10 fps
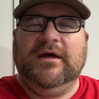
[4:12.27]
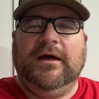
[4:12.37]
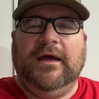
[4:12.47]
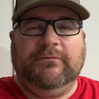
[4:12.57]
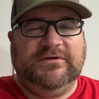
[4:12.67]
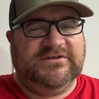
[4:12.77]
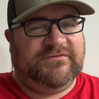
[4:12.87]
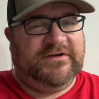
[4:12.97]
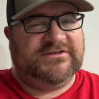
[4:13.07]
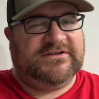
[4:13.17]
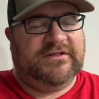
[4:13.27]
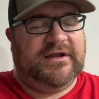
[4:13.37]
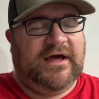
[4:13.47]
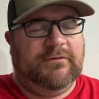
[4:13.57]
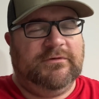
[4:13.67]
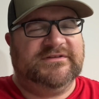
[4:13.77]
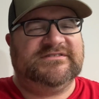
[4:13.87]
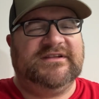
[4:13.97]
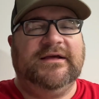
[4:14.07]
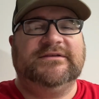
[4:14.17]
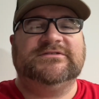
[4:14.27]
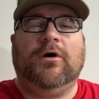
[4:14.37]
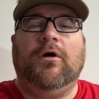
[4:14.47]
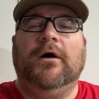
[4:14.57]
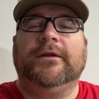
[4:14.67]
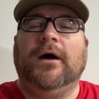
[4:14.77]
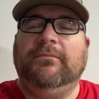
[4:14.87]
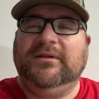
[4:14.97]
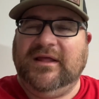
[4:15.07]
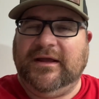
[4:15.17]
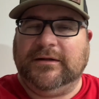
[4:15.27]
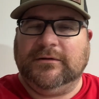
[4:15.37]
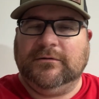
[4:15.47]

And we just finished the night with Snakes on a Plane,